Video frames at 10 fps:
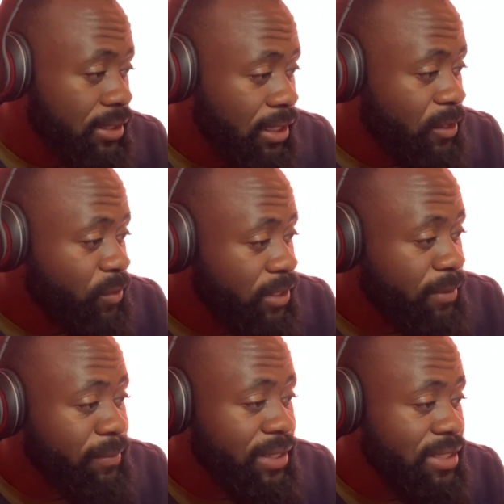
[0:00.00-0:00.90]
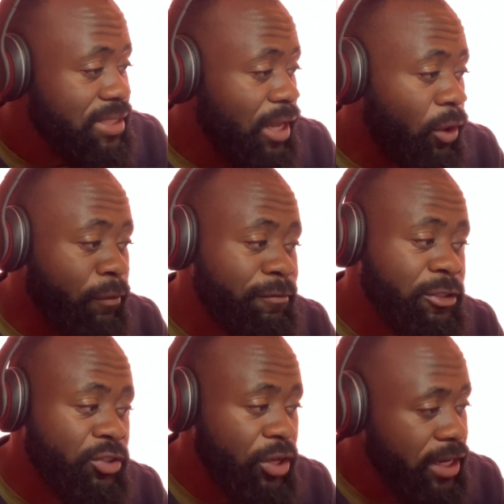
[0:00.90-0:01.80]
that's what the Minister of
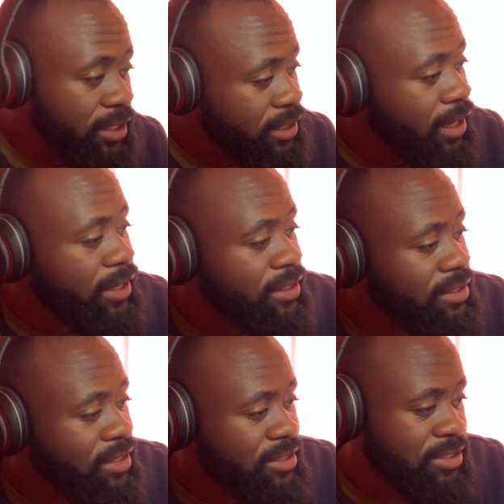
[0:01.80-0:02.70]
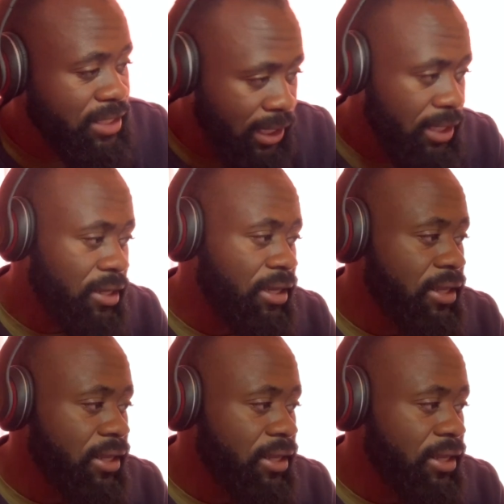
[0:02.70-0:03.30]
Trade and Industry